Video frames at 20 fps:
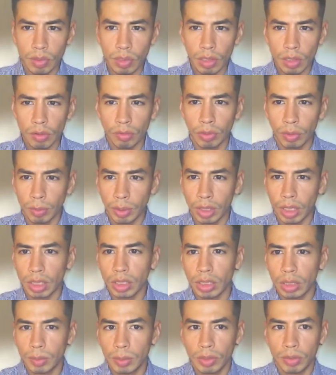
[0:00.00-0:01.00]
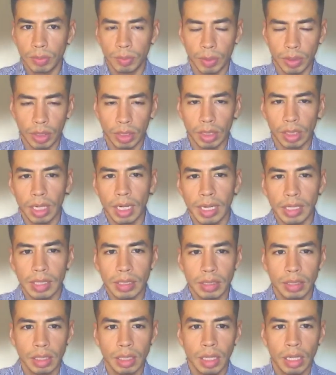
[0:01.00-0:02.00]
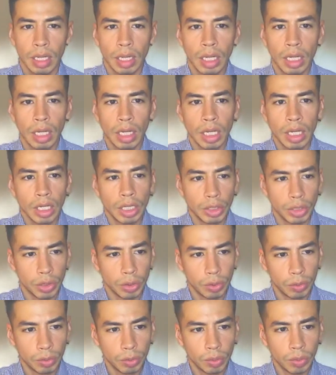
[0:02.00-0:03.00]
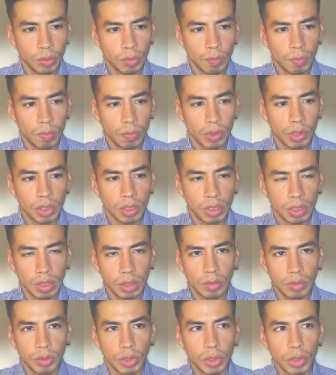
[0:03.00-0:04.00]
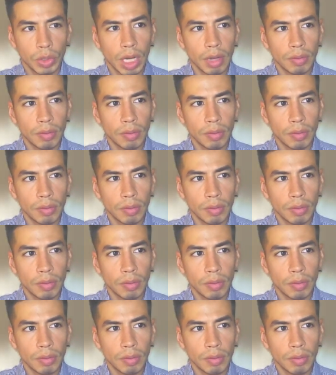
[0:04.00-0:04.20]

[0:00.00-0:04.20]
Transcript: from your customers, from your clients, you'll have